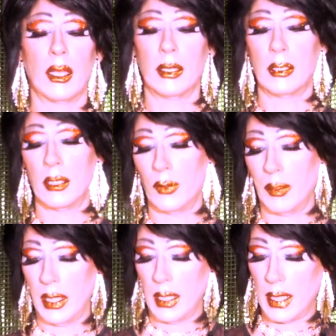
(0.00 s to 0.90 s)
Until
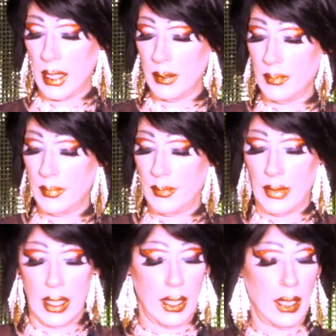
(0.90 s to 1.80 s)
we meet again,
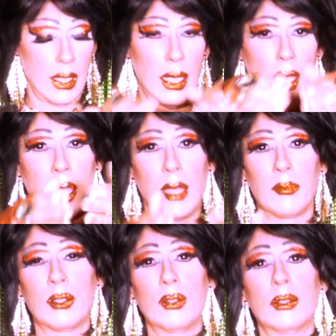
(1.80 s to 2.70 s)
I
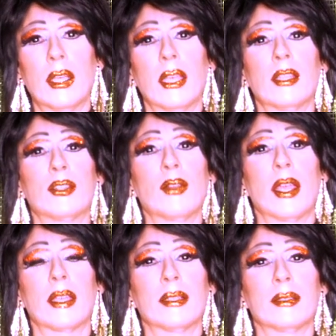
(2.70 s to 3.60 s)
am Tootight
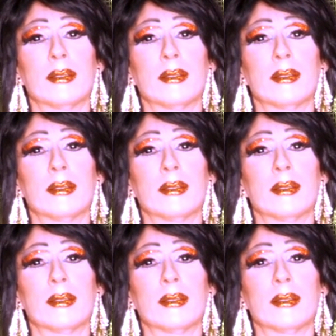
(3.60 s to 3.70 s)
Lautrec.